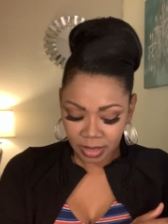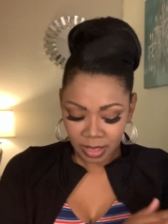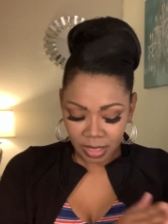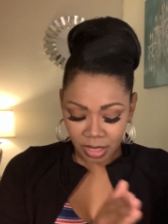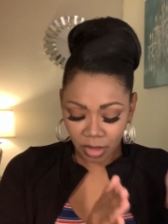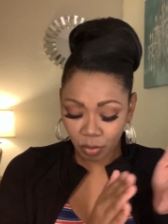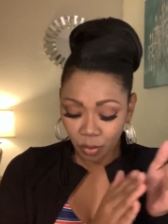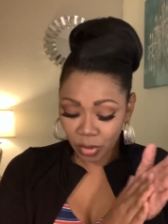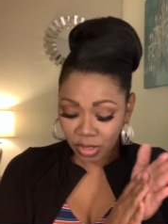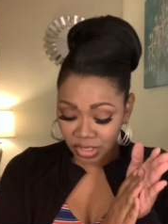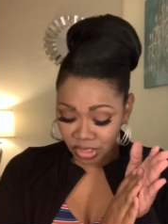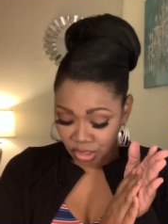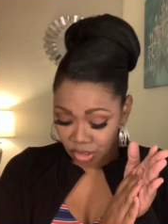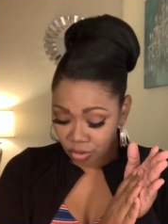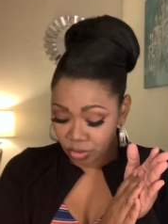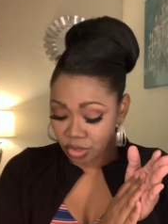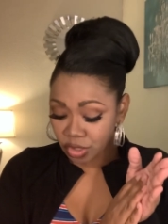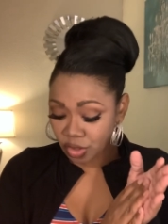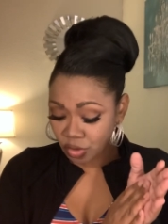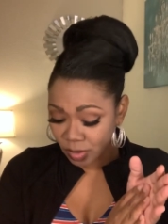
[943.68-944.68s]
And once you
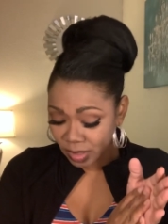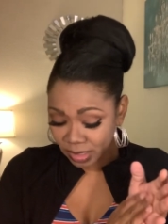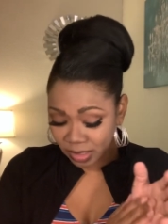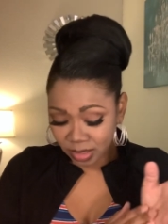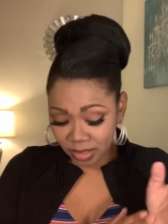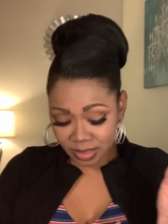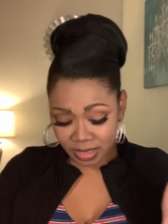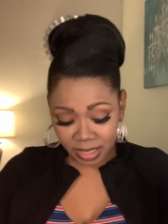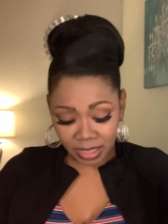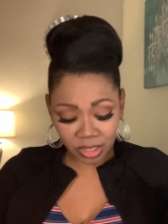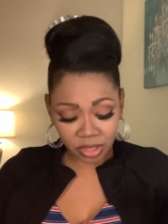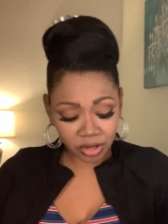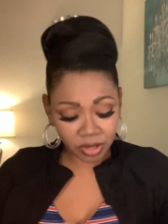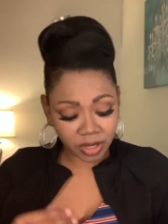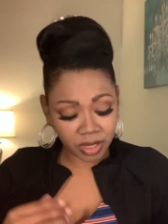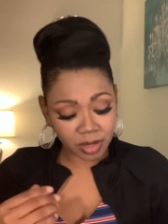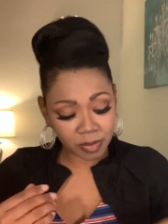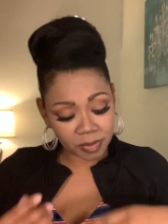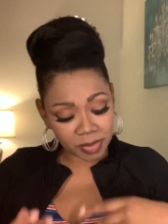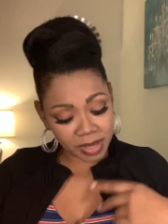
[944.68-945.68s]
do, it looks like you're
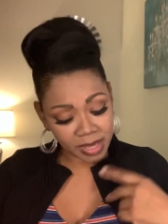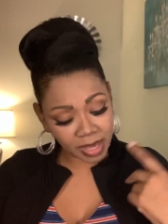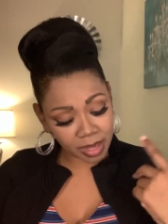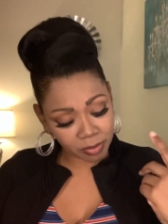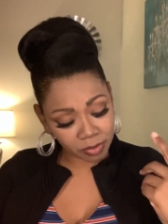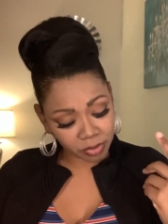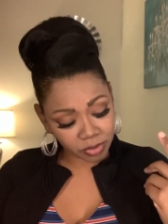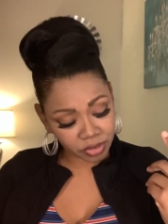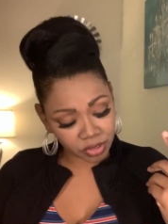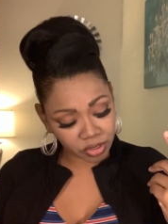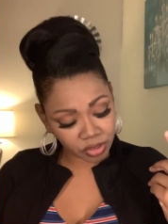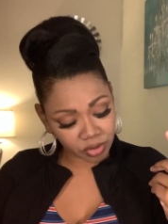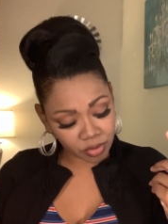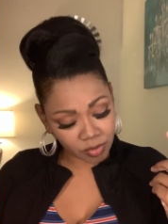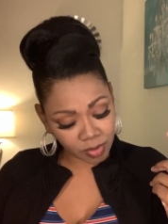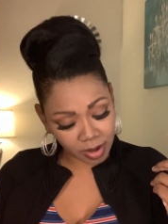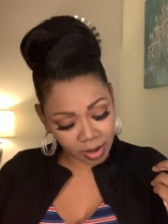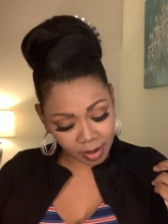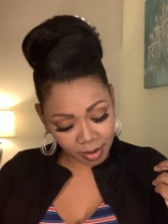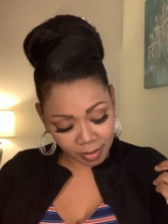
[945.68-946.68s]
going to be able
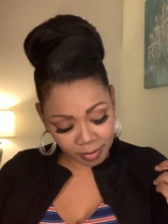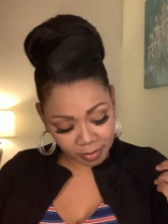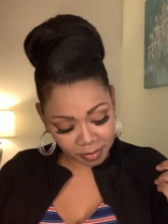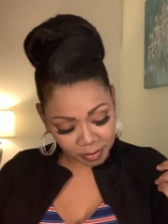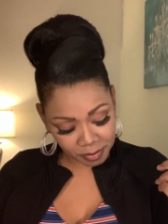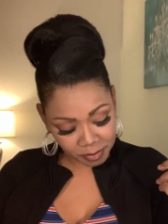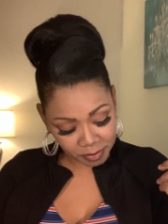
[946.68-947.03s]
to